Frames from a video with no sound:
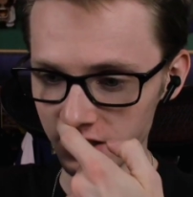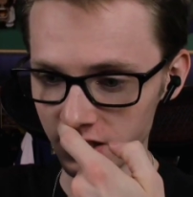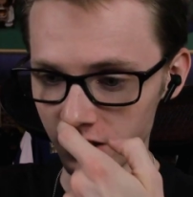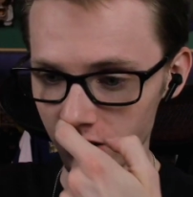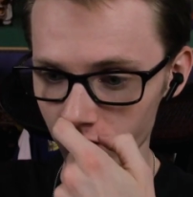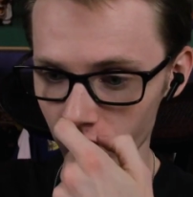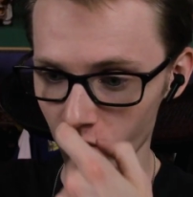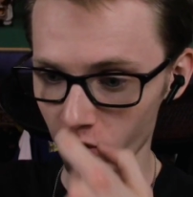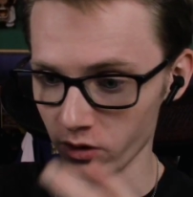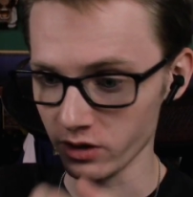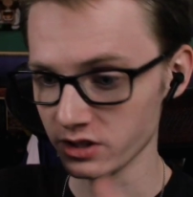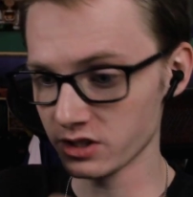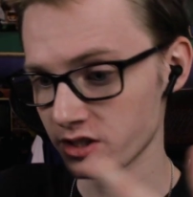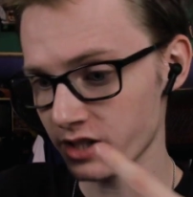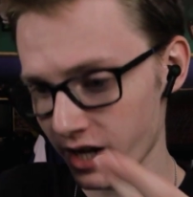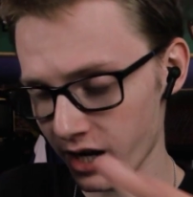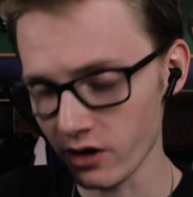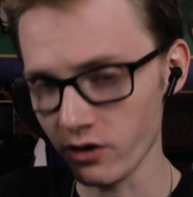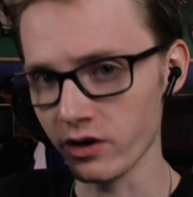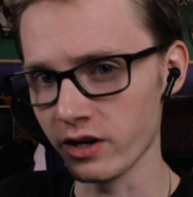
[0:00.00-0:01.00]
And then of course
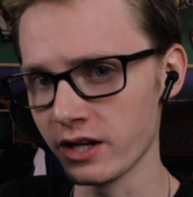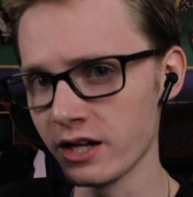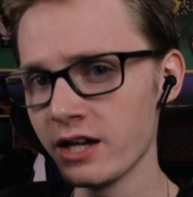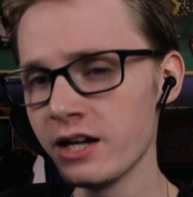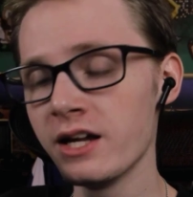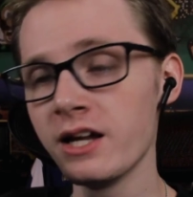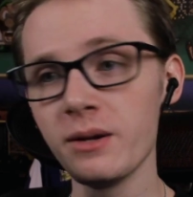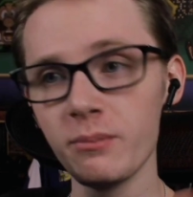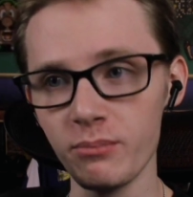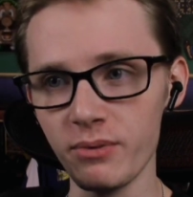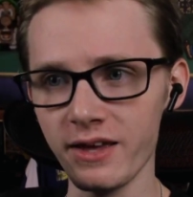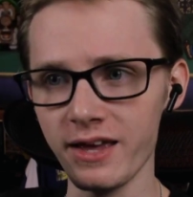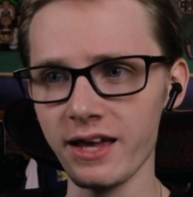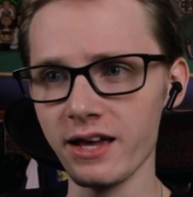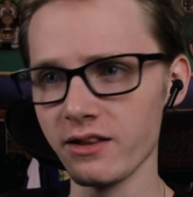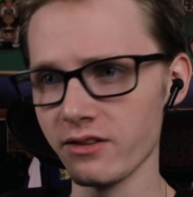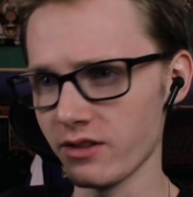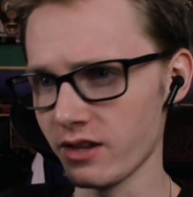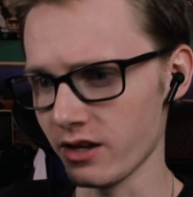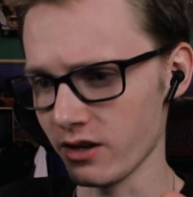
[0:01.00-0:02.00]
Karen,
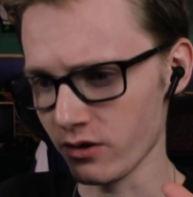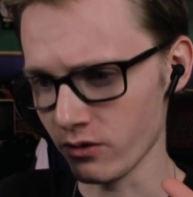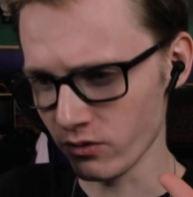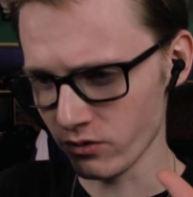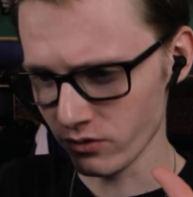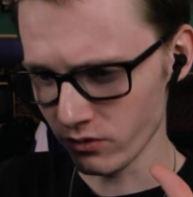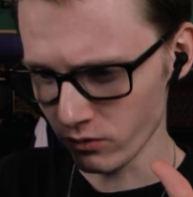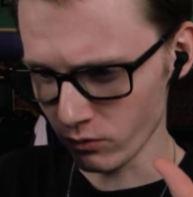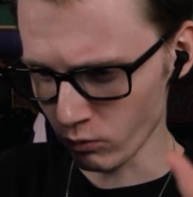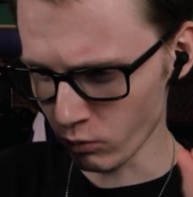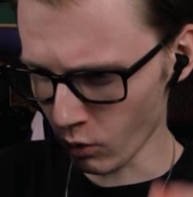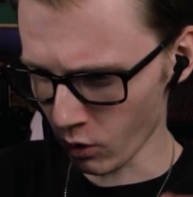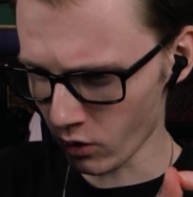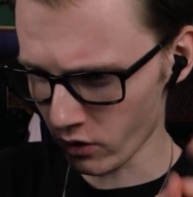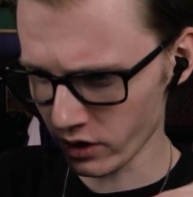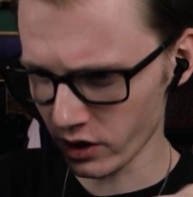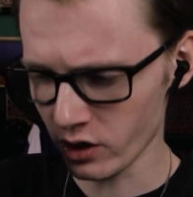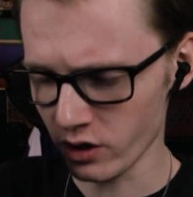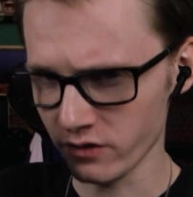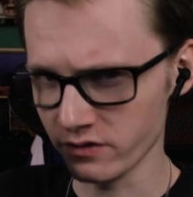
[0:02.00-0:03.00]
being the
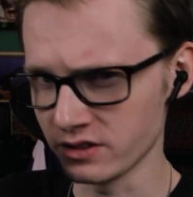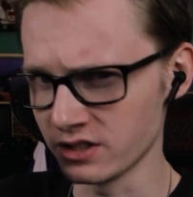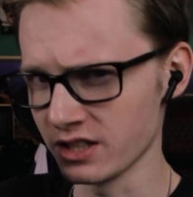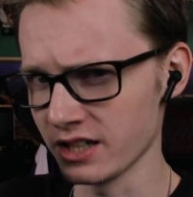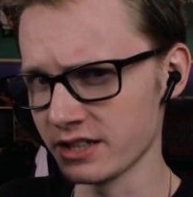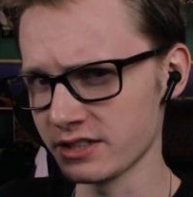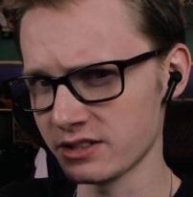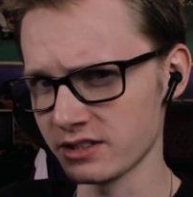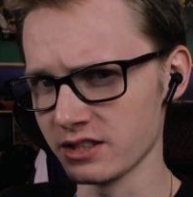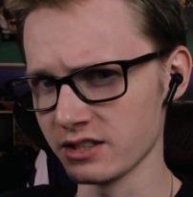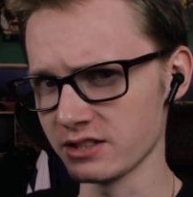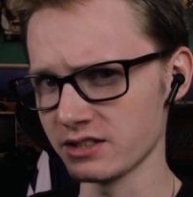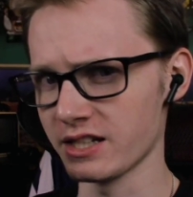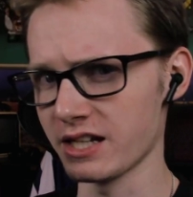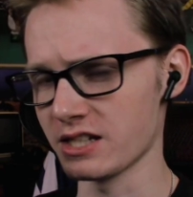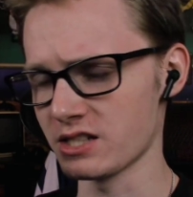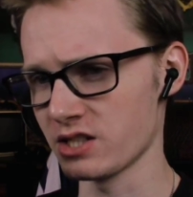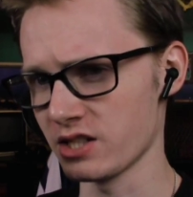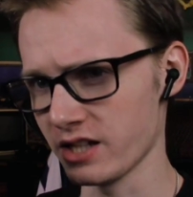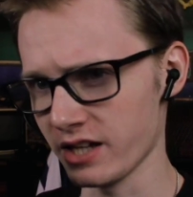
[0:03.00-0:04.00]
warrior of justice
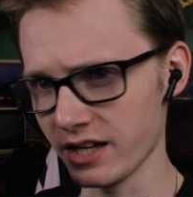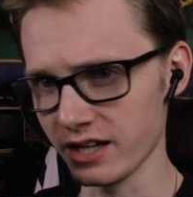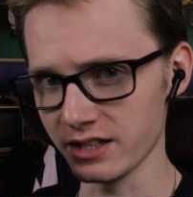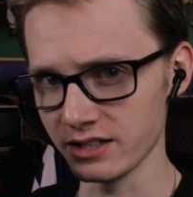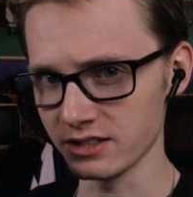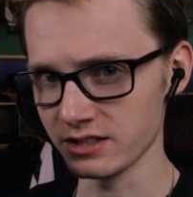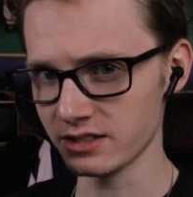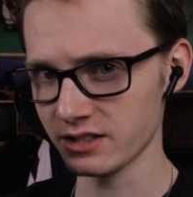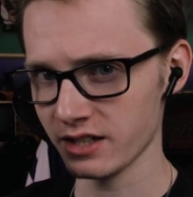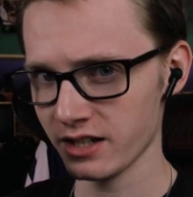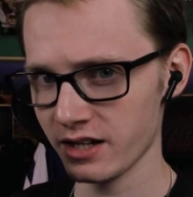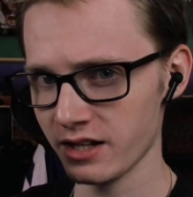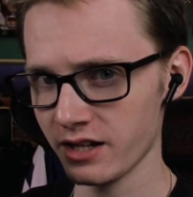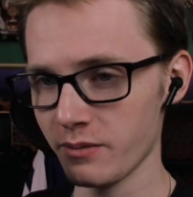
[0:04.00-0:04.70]
that she is,